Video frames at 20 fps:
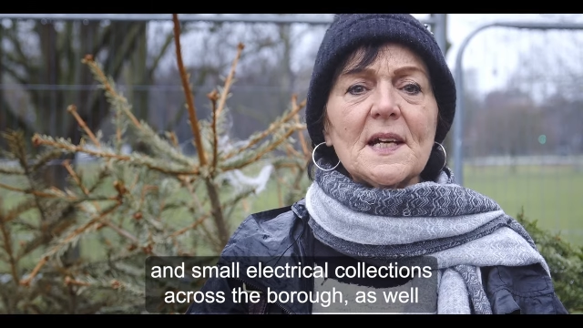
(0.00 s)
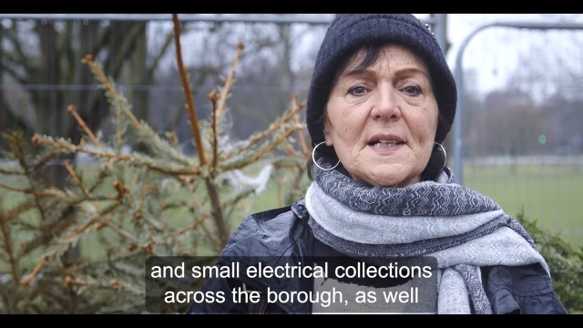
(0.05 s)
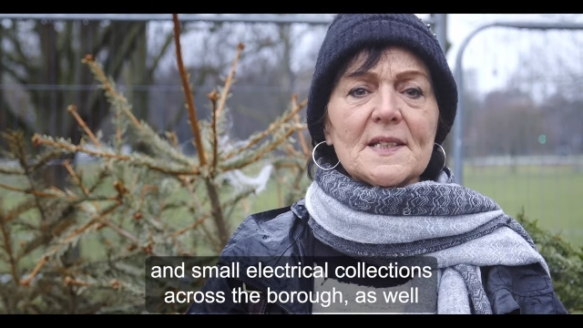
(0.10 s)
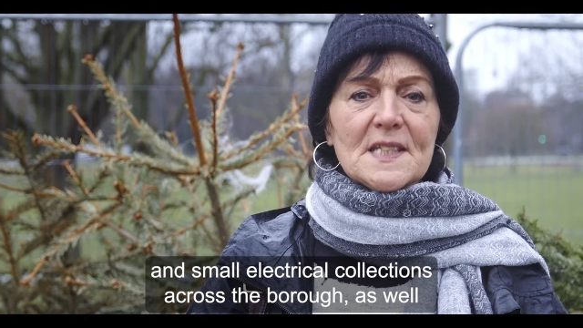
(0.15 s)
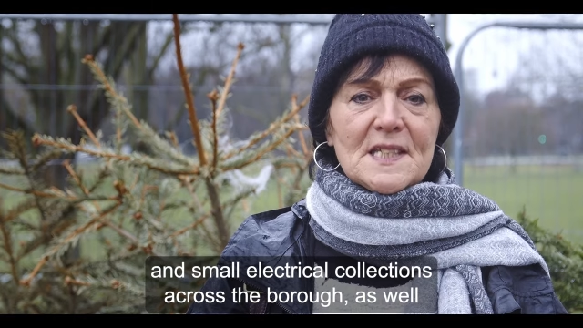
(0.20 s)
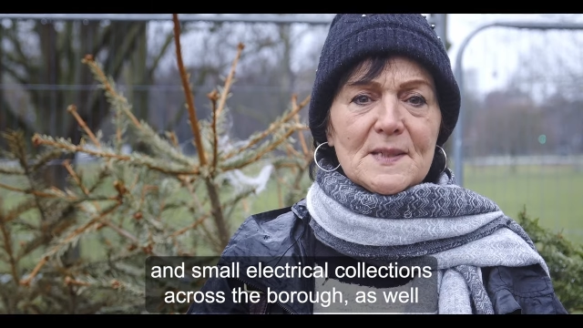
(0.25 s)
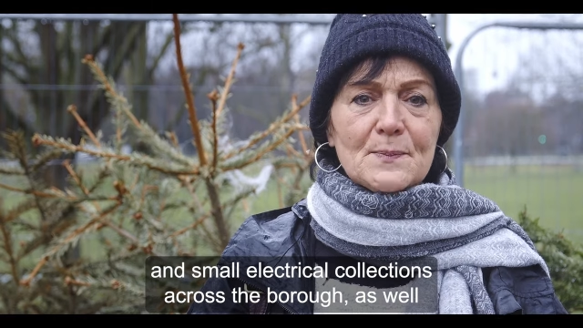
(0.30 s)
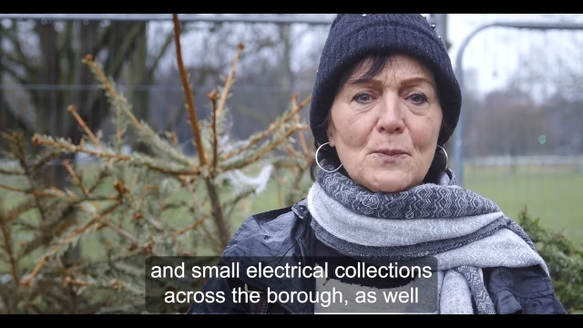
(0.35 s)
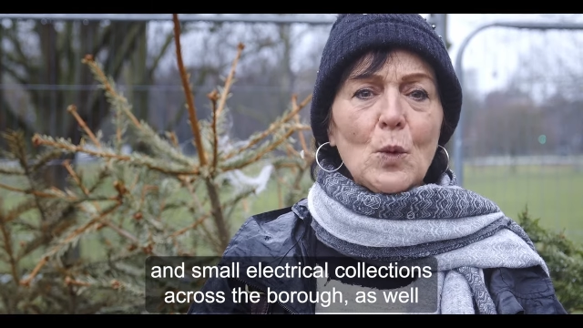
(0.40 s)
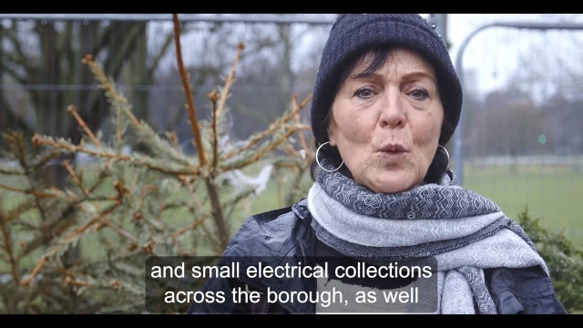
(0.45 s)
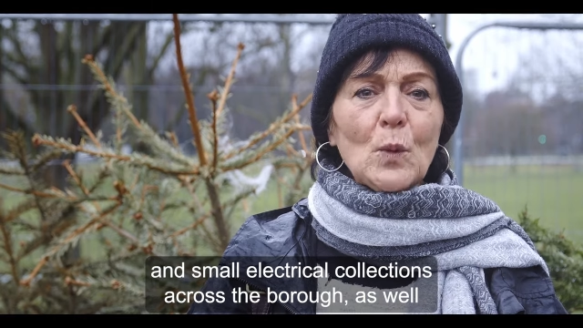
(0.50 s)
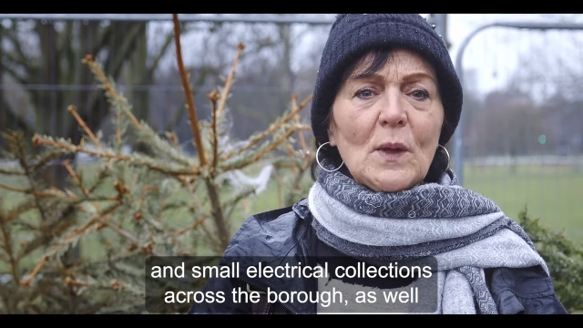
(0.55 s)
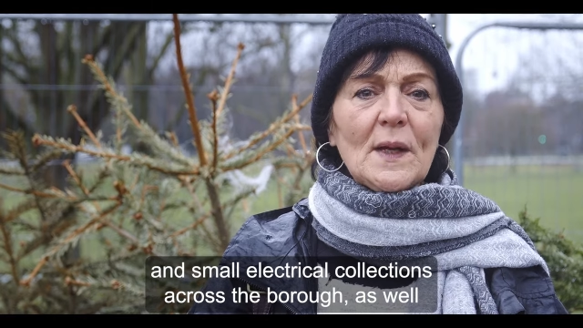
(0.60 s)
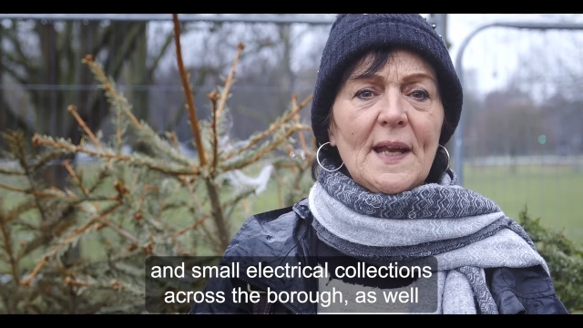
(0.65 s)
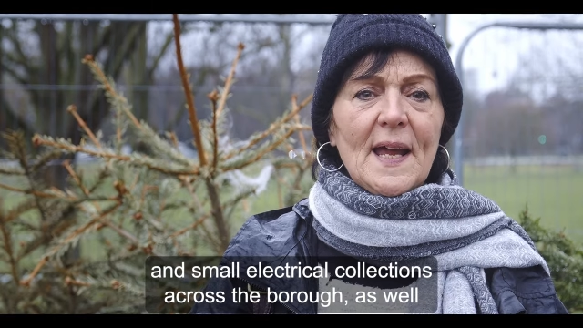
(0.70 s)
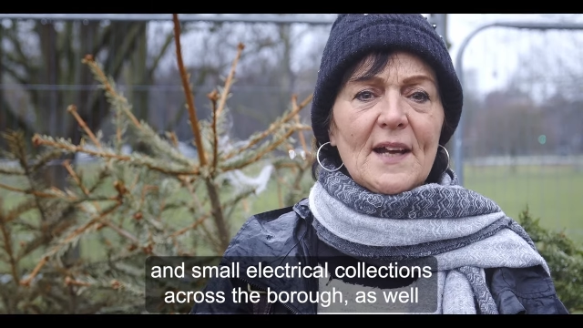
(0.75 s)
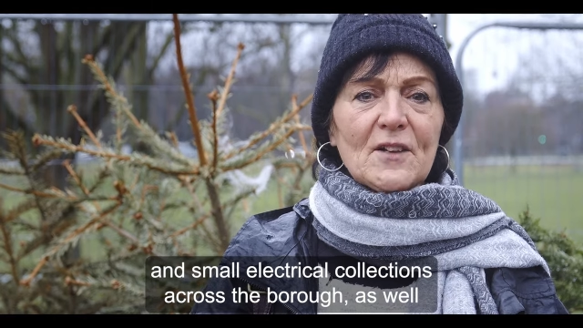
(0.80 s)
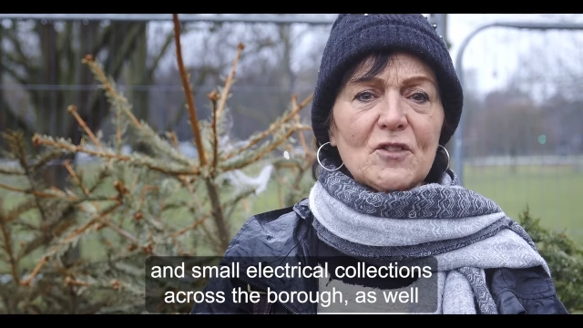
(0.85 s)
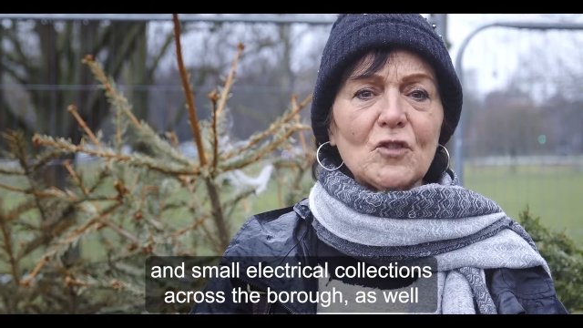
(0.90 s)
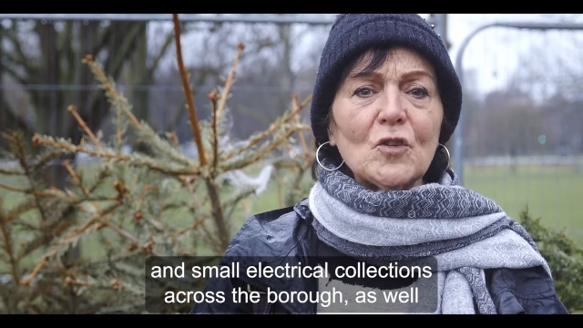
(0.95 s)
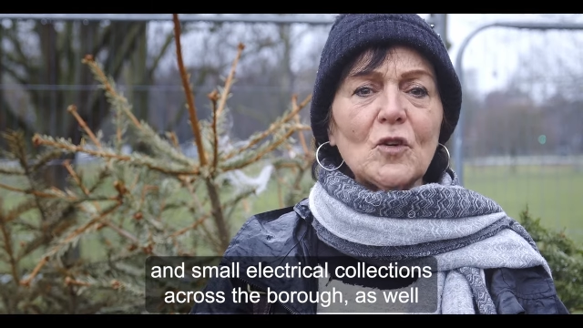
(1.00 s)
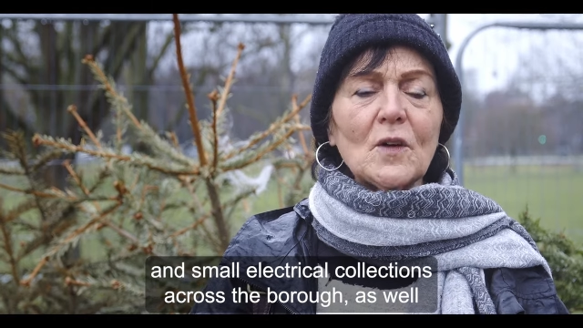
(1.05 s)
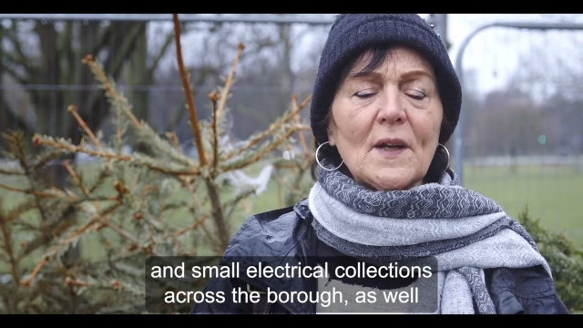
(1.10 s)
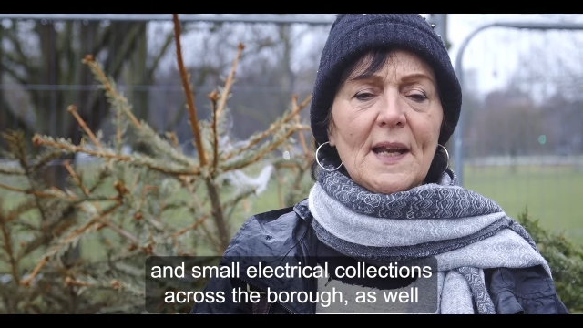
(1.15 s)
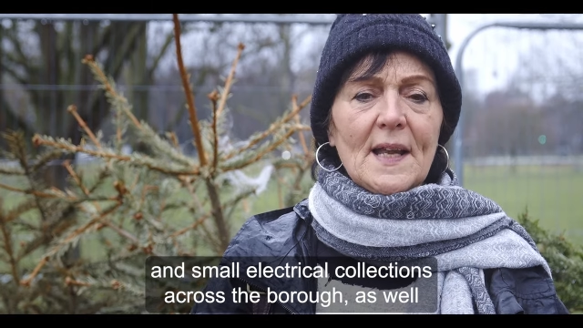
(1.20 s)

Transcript: and small electrical